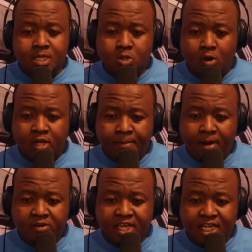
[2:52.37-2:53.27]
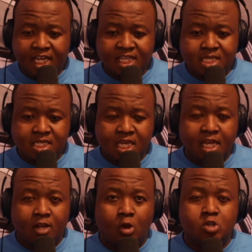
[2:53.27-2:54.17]
He's talking about getting in the
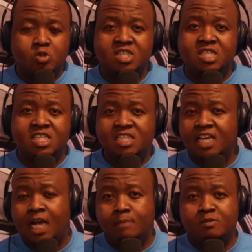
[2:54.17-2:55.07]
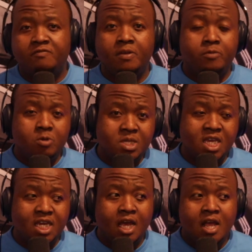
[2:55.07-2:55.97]
scene, and also this DJ comes with the
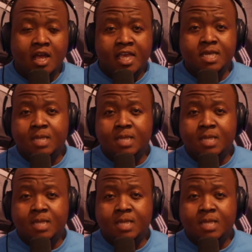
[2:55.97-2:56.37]
music.